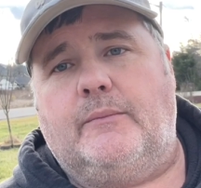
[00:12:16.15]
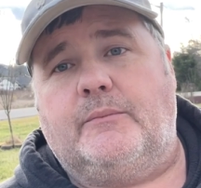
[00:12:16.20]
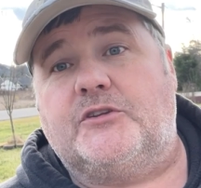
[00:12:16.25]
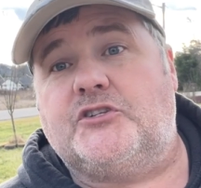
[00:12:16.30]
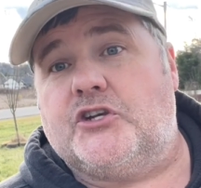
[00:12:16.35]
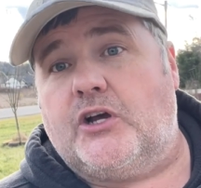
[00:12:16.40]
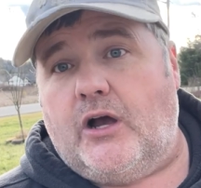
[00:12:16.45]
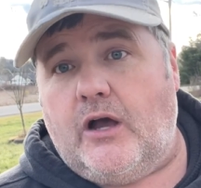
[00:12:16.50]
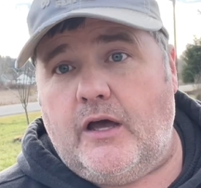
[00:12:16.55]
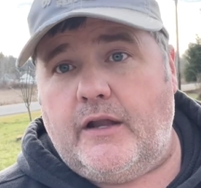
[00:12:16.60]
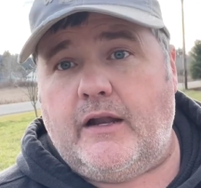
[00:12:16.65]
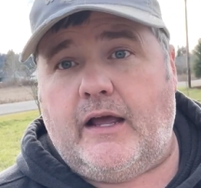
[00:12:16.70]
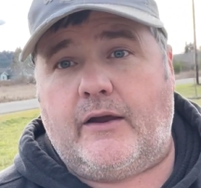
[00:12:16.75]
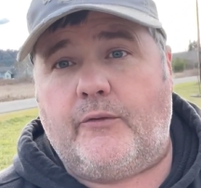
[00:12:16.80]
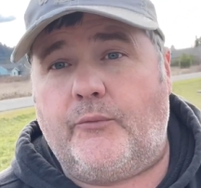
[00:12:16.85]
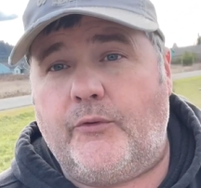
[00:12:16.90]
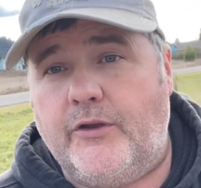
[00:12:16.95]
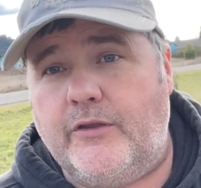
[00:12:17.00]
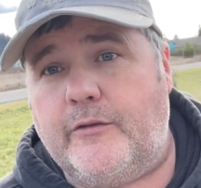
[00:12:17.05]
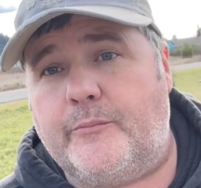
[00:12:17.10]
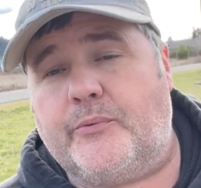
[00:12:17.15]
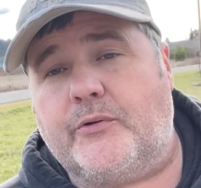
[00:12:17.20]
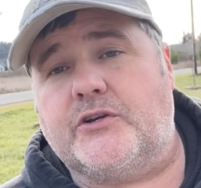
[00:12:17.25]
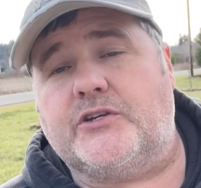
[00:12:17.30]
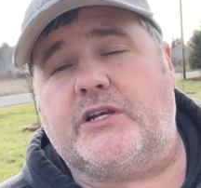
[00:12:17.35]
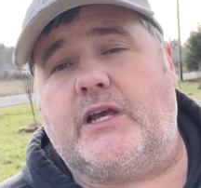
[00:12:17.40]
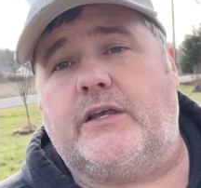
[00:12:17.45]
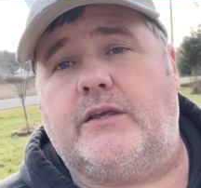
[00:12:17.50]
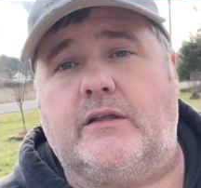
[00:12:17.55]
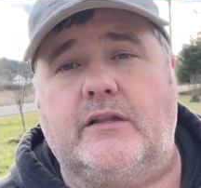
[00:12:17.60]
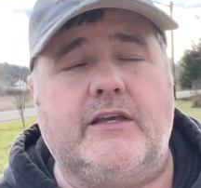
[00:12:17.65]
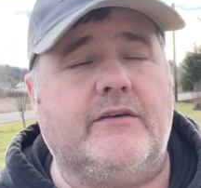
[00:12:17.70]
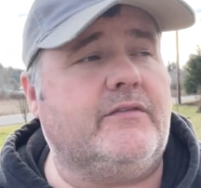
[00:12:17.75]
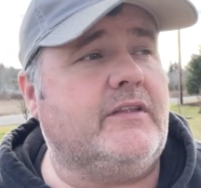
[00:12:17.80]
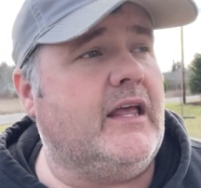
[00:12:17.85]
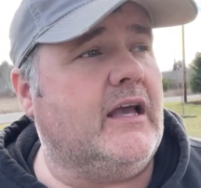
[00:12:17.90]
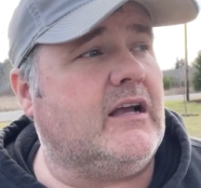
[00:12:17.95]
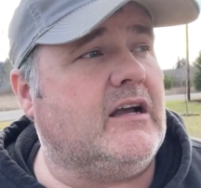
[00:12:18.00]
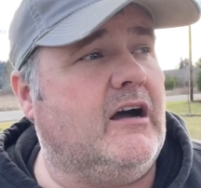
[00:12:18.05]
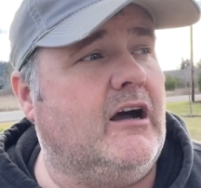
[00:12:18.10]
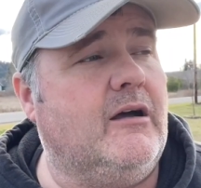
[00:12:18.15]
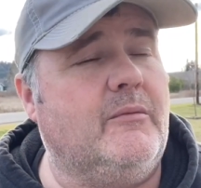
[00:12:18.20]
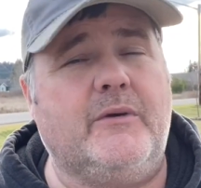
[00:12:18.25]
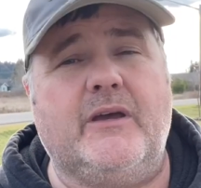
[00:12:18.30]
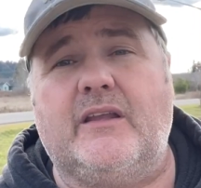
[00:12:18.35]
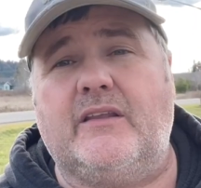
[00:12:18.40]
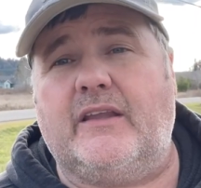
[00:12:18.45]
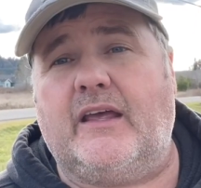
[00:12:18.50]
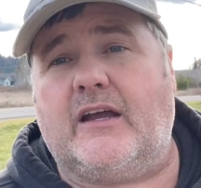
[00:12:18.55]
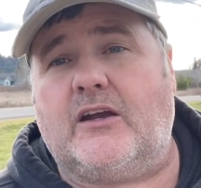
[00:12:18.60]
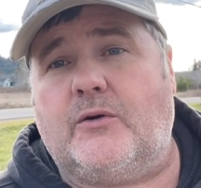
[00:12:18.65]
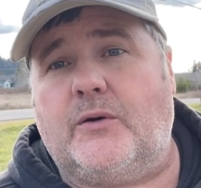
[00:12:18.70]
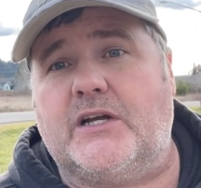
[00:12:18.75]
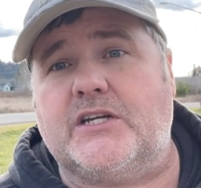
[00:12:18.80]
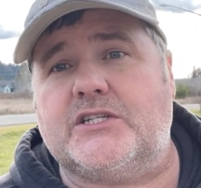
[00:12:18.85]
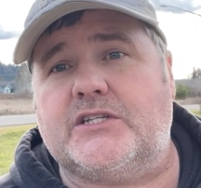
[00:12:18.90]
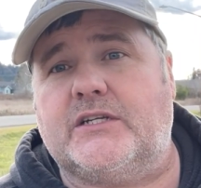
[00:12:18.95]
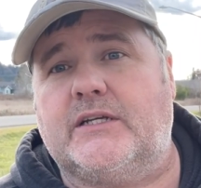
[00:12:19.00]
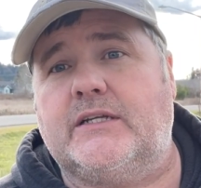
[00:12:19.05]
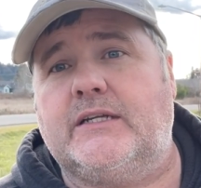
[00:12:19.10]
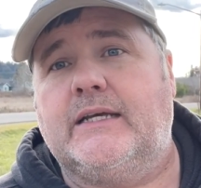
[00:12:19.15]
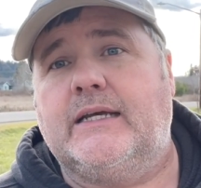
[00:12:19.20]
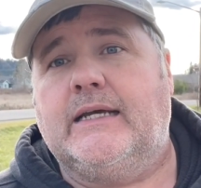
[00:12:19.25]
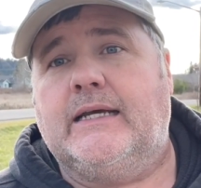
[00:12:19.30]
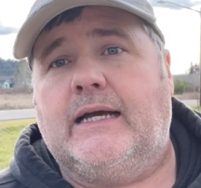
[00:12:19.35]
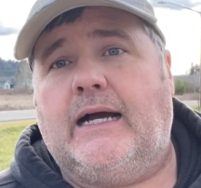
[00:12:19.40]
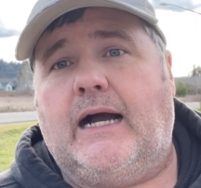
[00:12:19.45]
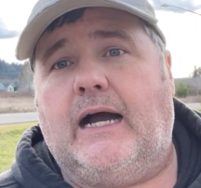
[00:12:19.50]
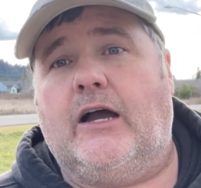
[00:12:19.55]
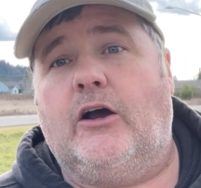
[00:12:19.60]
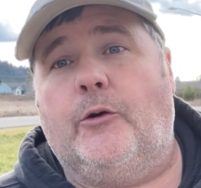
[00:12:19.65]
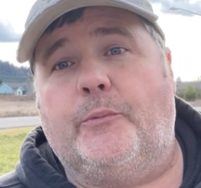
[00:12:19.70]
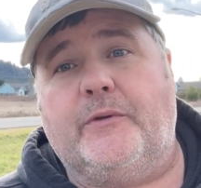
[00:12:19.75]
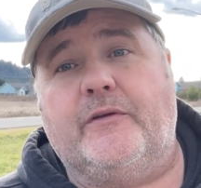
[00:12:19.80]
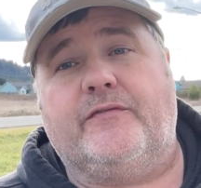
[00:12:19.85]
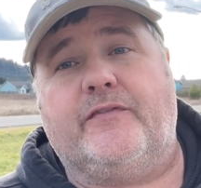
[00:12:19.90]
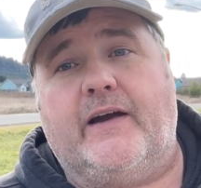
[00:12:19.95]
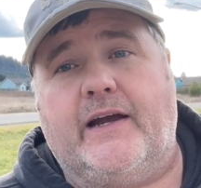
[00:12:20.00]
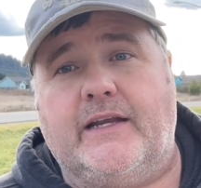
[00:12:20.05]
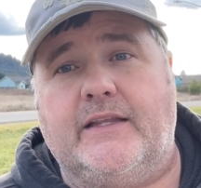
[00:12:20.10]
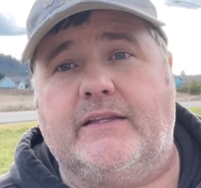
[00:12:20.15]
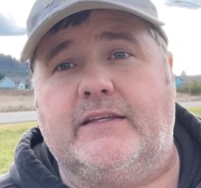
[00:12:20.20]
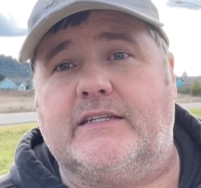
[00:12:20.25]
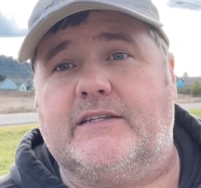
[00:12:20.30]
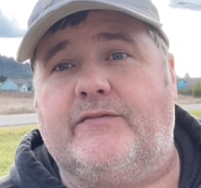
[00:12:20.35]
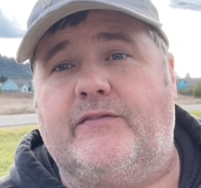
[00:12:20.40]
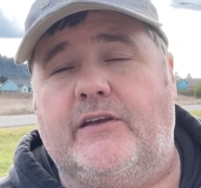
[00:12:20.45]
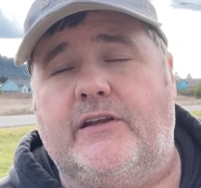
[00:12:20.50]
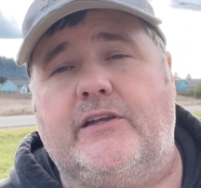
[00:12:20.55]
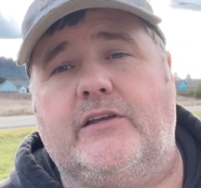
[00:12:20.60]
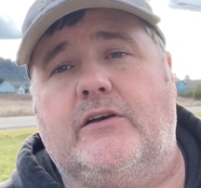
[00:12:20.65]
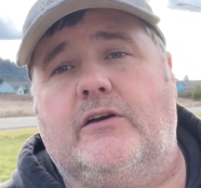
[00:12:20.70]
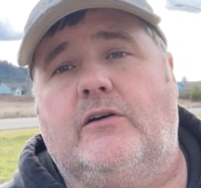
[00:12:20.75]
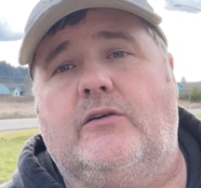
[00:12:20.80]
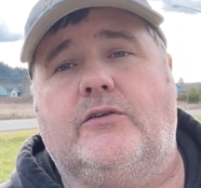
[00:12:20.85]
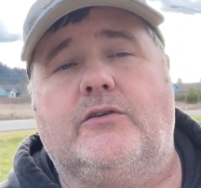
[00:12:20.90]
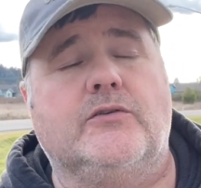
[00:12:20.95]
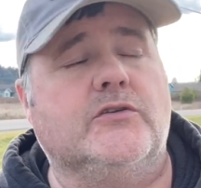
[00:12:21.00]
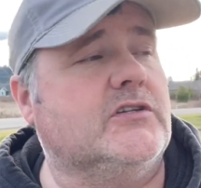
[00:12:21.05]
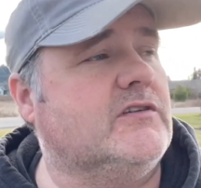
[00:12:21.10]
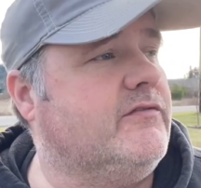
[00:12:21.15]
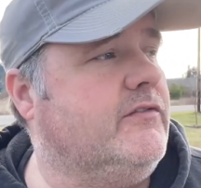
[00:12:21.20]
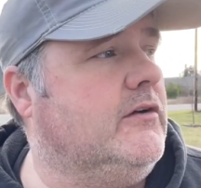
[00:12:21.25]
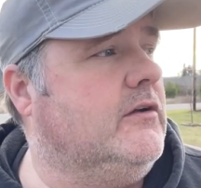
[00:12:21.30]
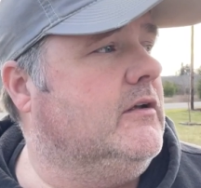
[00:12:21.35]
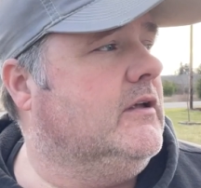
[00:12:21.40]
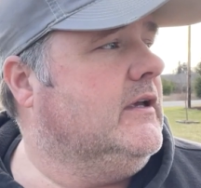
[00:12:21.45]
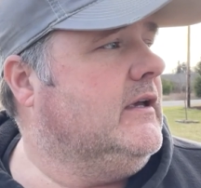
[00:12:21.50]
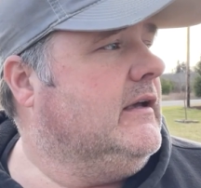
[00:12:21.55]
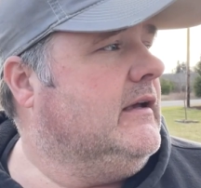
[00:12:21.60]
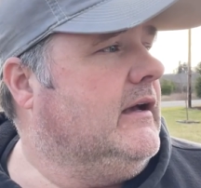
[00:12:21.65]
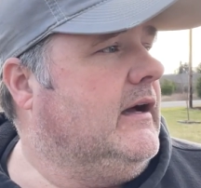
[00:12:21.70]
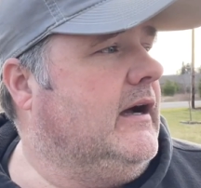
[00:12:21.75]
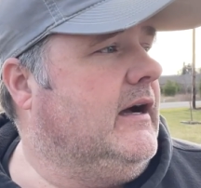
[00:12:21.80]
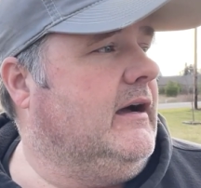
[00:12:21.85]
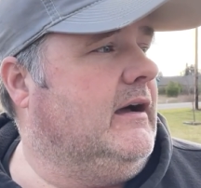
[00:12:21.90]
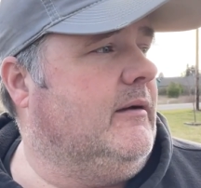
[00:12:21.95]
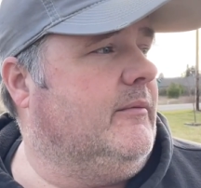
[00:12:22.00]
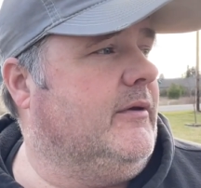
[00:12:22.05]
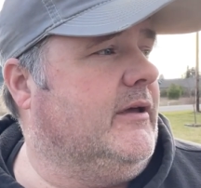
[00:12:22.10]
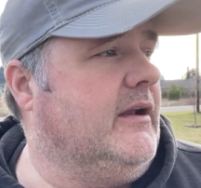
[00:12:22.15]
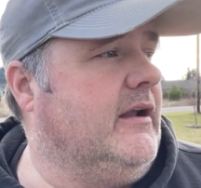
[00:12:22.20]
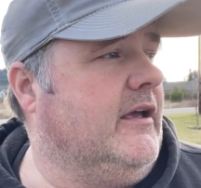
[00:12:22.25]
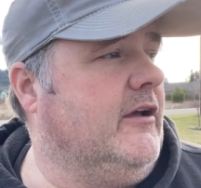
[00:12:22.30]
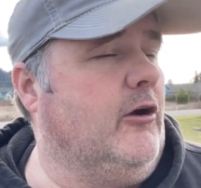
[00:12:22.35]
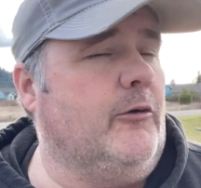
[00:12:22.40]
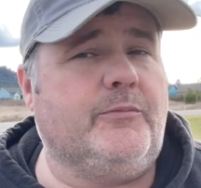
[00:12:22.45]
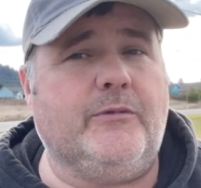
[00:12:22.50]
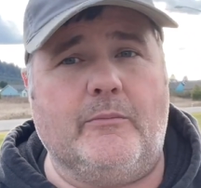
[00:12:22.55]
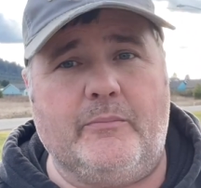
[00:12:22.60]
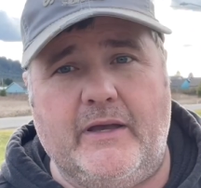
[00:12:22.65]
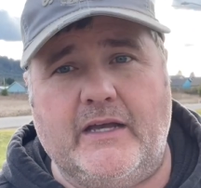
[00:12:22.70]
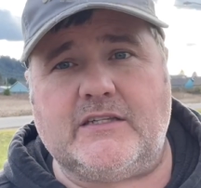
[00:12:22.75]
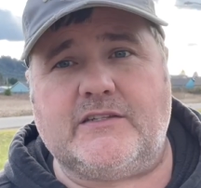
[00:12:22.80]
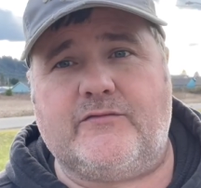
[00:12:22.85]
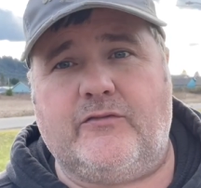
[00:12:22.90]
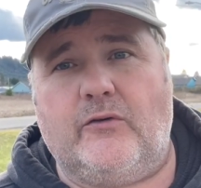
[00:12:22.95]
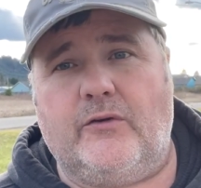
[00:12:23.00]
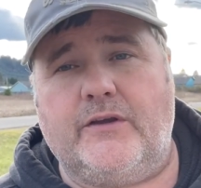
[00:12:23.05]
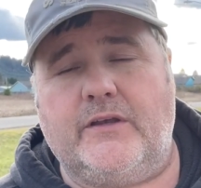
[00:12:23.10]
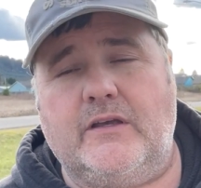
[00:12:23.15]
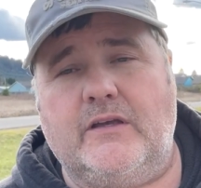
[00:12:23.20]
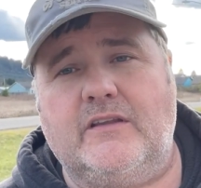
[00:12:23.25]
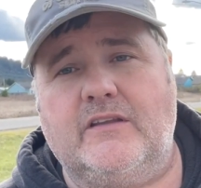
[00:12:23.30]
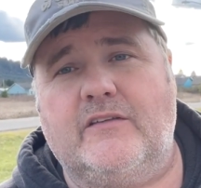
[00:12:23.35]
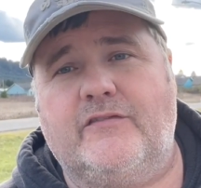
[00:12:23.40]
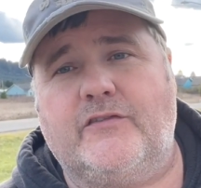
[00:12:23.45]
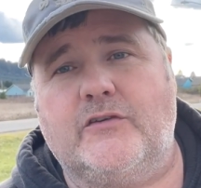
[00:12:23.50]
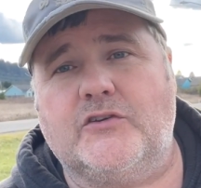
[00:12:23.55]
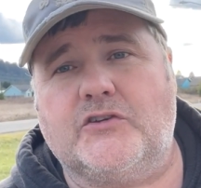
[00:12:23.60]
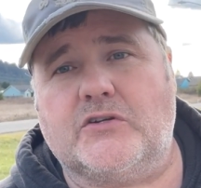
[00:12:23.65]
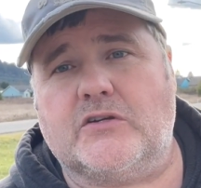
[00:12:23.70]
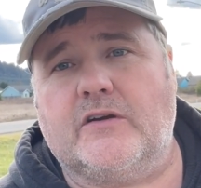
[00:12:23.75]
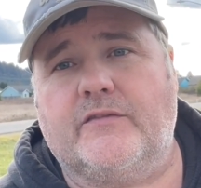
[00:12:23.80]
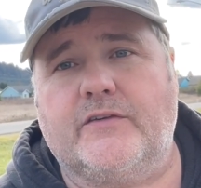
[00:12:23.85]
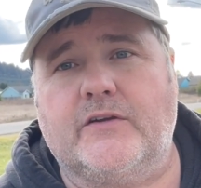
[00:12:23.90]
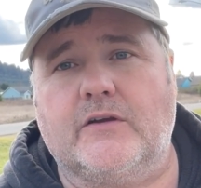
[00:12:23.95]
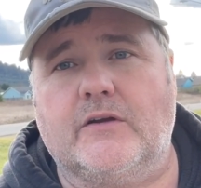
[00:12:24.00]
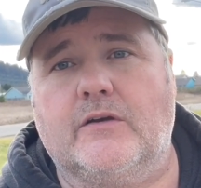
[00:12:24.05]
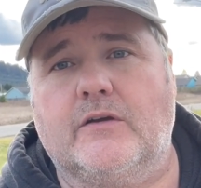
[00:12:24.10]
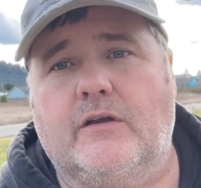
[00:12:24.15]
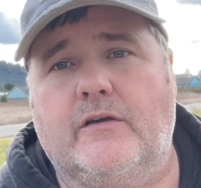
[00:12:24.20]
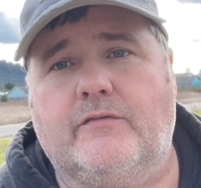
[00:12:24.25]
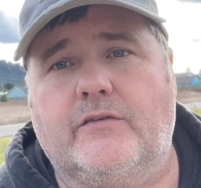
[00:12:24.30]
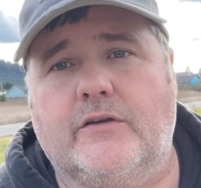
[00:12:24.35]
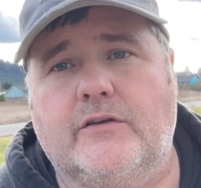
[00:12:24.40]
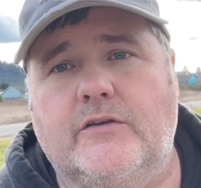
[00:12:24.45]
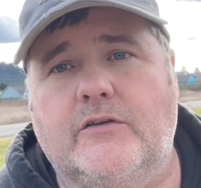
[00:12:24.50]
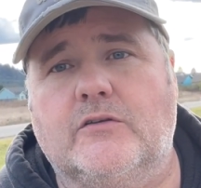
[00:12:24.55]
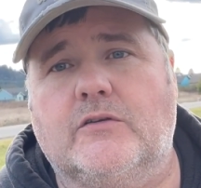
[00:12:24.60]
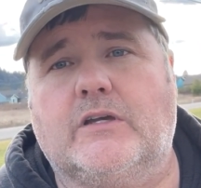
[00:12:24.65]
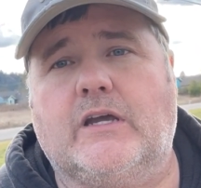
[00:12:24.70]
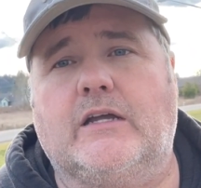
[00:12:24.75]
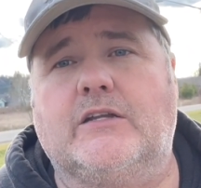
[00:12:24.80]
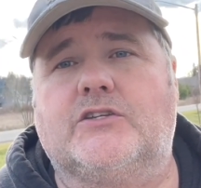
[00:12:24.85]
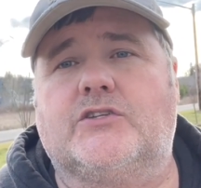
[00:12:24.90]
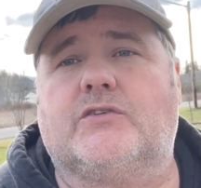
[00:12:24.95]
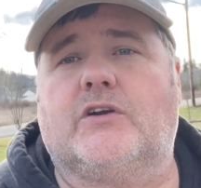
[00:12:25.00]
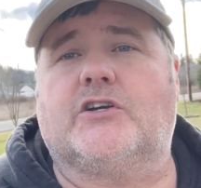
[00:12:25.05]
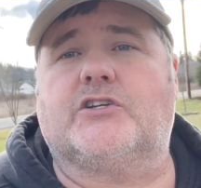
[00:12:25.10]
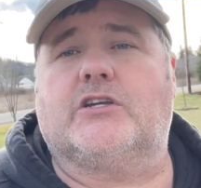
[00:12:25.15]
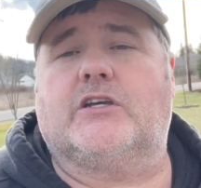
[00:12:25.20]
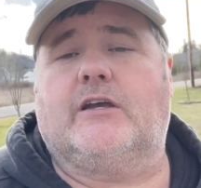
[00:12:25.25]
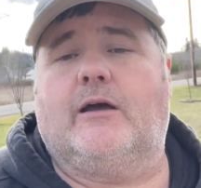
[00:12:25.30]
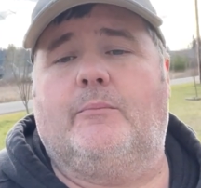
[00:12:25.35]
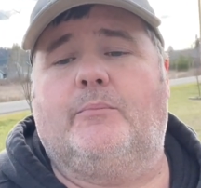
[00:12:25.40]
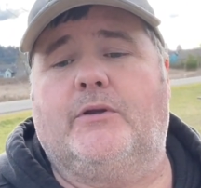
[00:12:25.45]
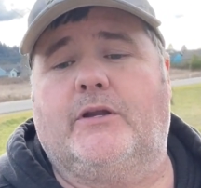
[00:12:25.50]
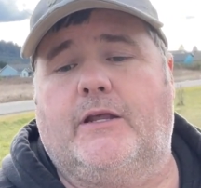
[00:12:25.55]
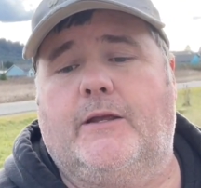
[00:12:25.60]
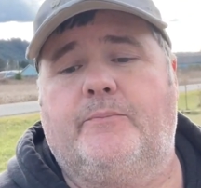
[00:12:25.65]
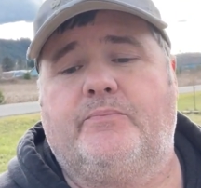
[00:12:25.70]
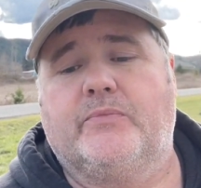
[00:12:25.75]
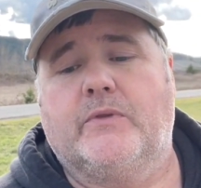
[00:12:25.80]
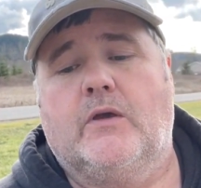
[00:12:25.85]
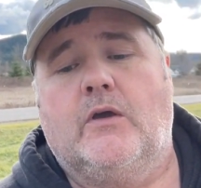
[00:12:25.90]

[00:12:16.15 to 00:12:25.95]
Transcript: John, I really appreciate you leaving that comment and that question. I hope you find this video useful, and I hope the best for you in the future of your new construction company.